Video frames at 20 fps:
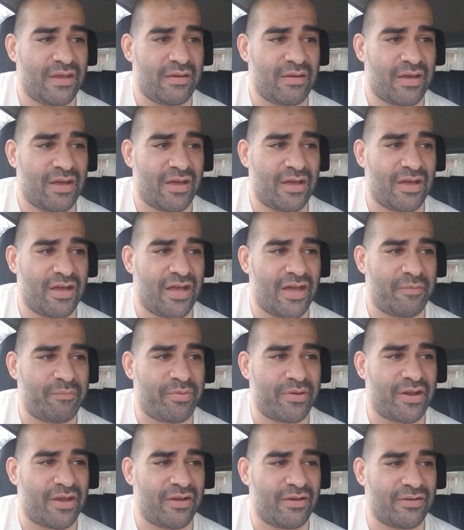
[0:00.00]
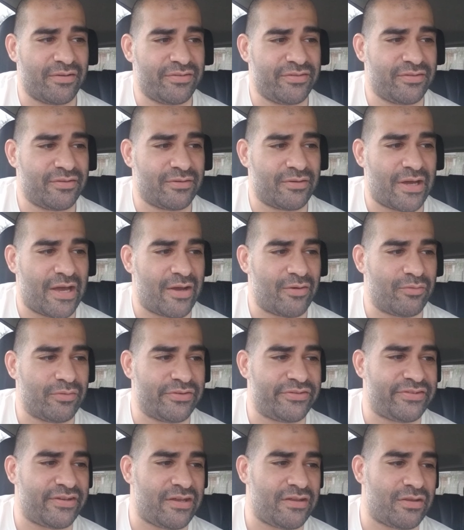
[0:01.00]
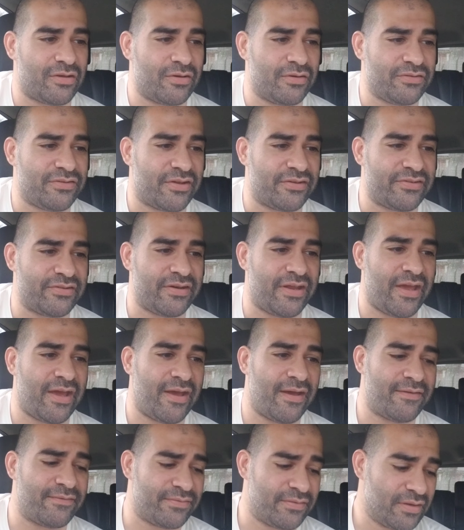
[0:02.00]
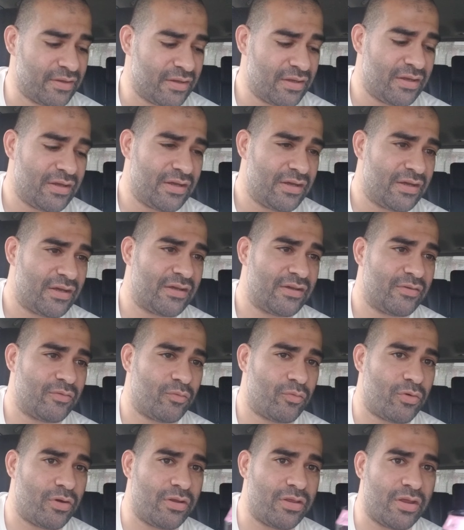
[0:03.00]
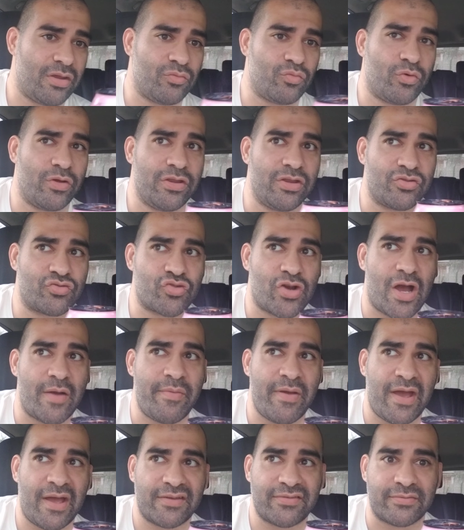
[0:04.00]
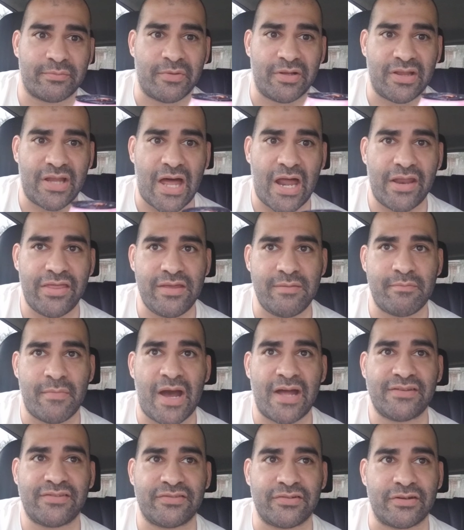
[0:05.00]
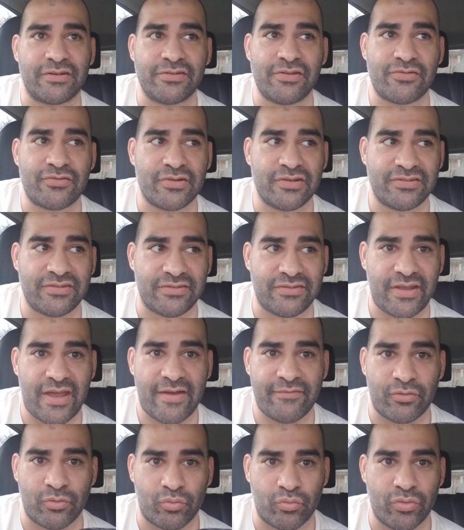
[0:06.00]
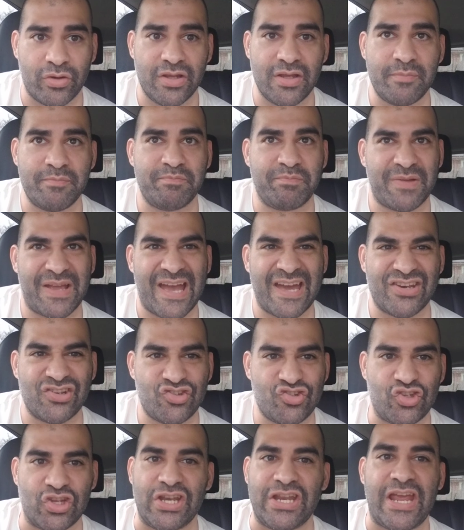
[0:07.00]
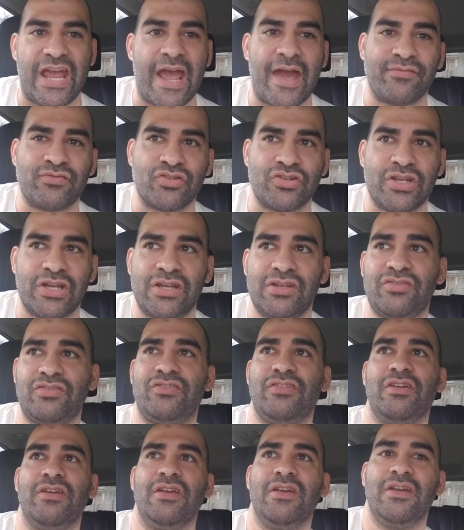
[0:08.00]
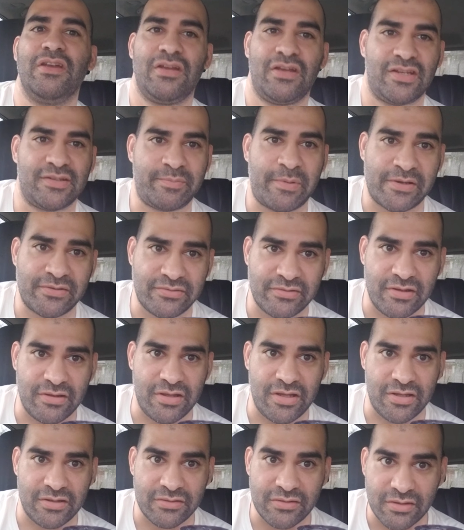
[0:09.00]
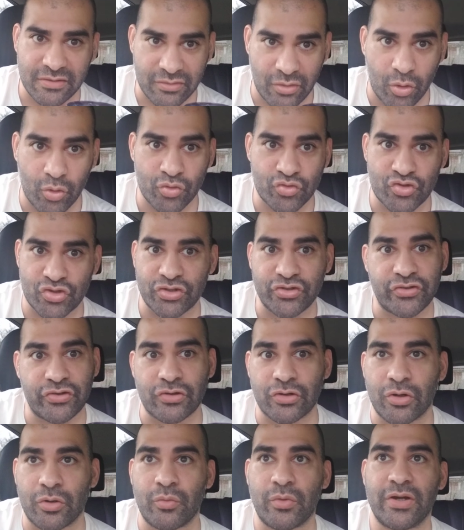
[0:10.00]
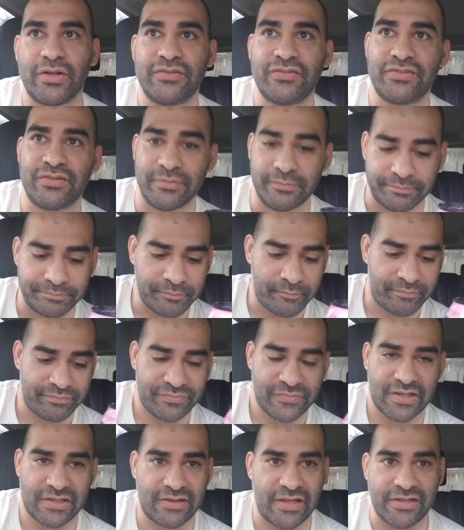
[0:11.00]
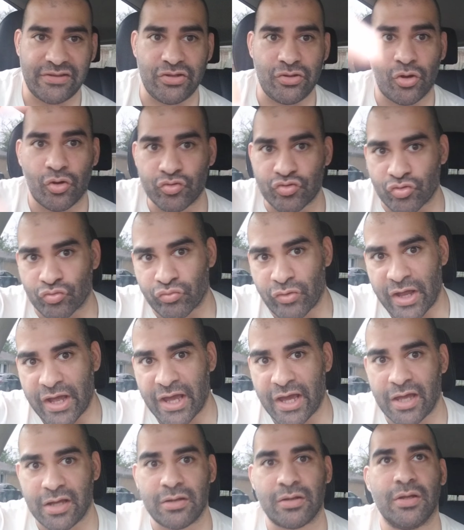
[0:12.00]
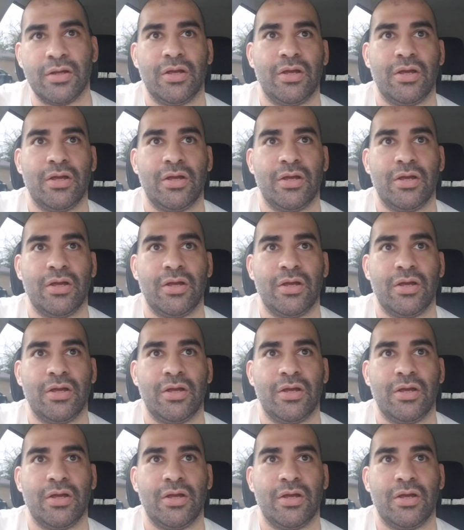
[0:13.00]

Uh, but I also, I would say though, it doesn't have one of the one of the drawbacks from a lot of the monster energy drinks is they have a really kind of shitty aftertaste, especially the the ultra zero ones, like the ultra red,